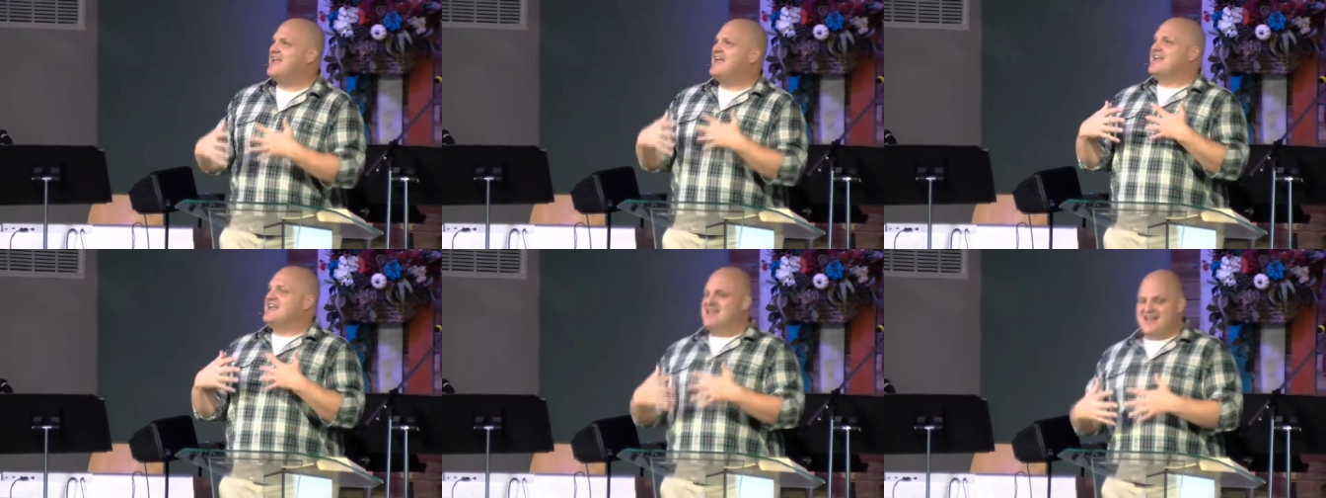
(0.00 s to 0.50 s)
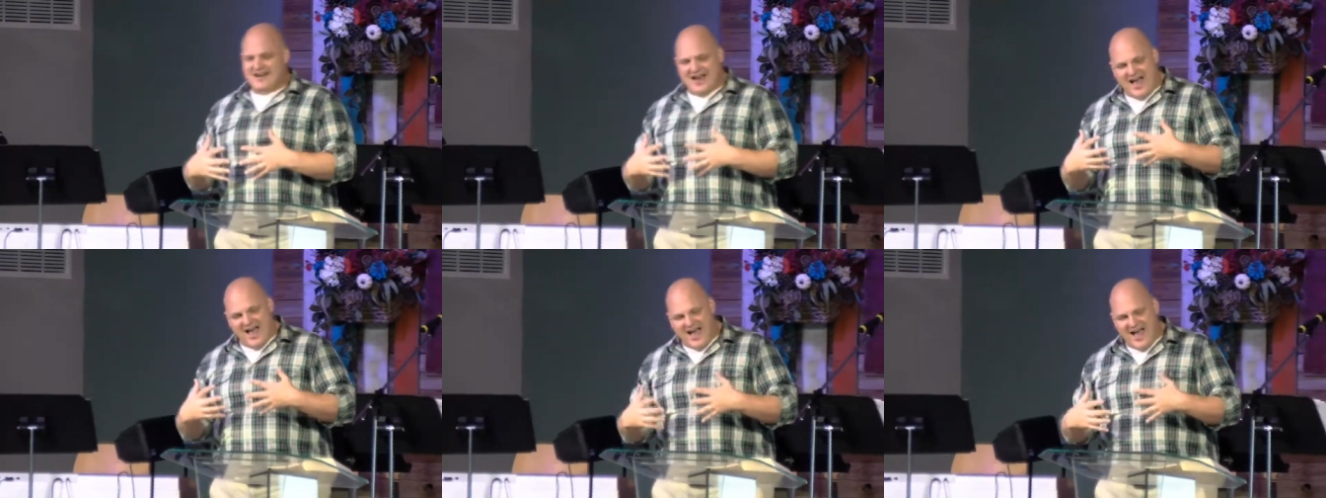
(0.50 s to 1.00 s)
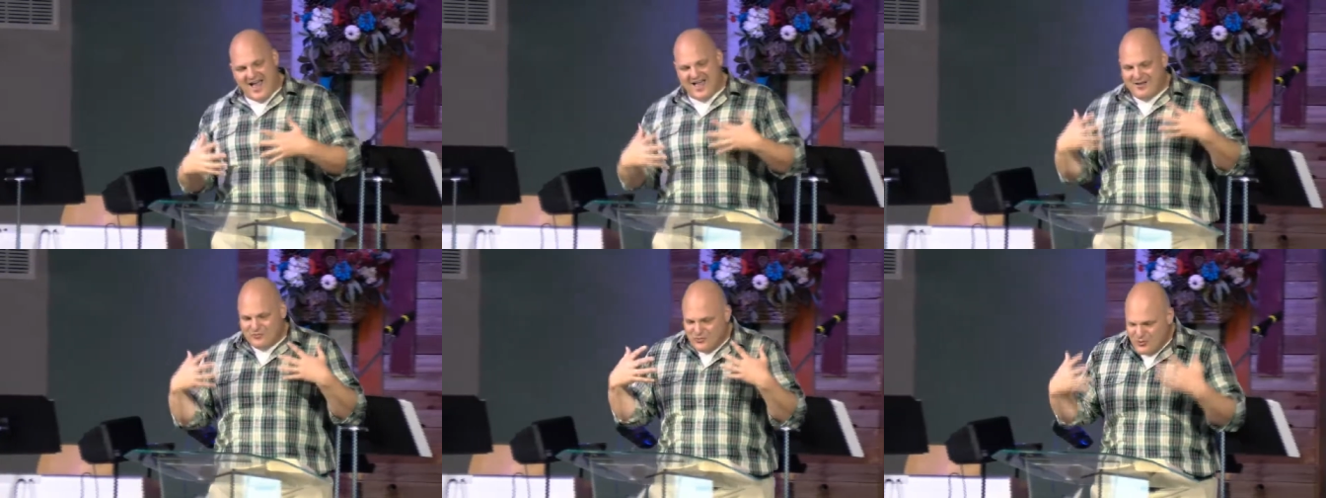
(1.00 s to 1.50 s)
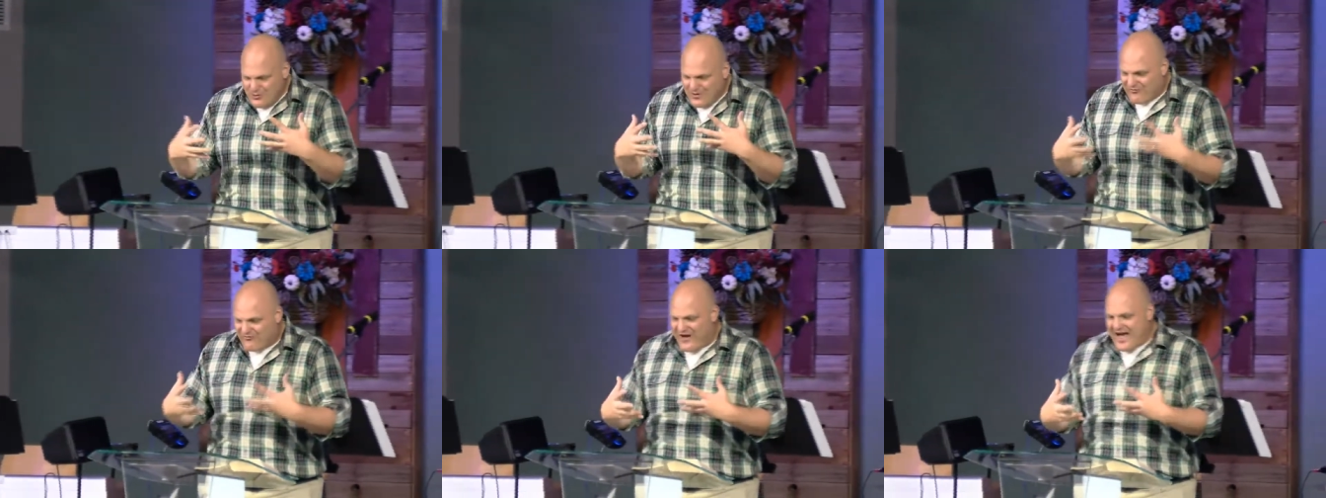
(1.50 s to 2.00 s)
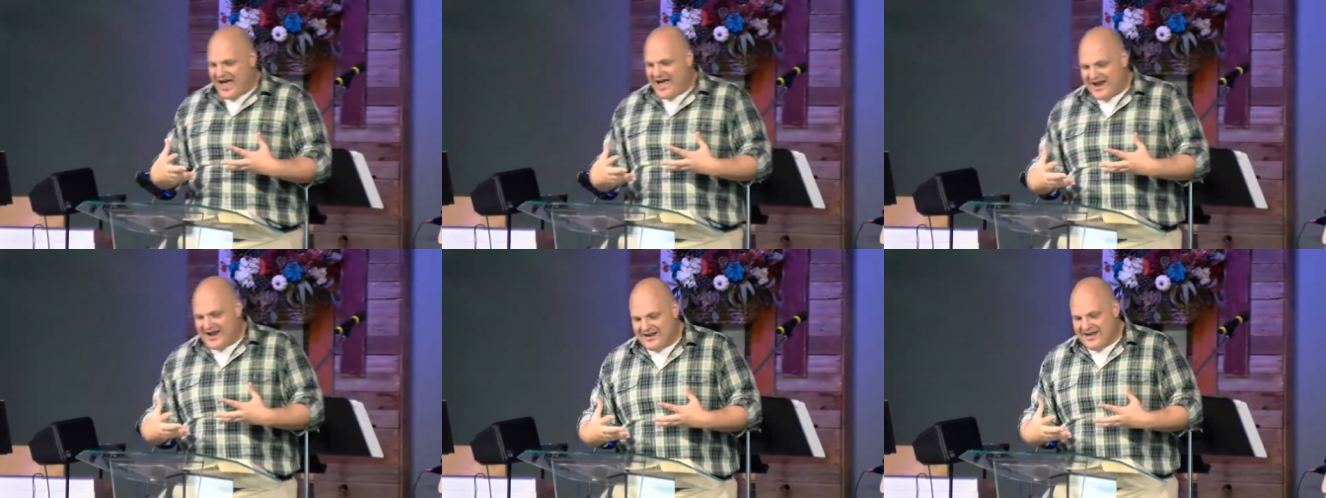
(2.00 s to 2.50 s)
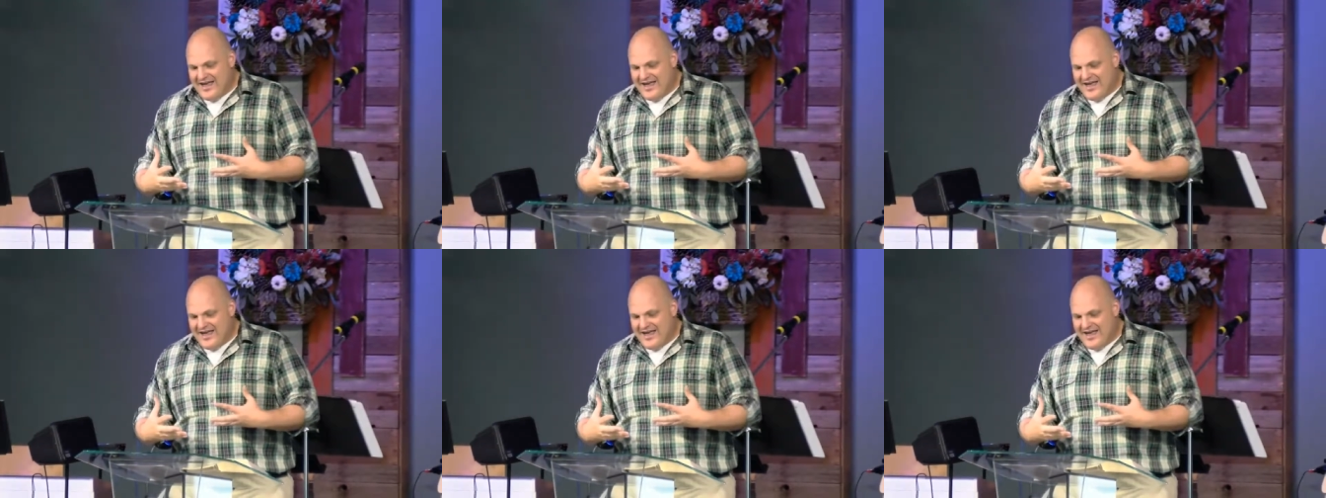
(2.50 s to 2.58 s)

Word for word: he and i unified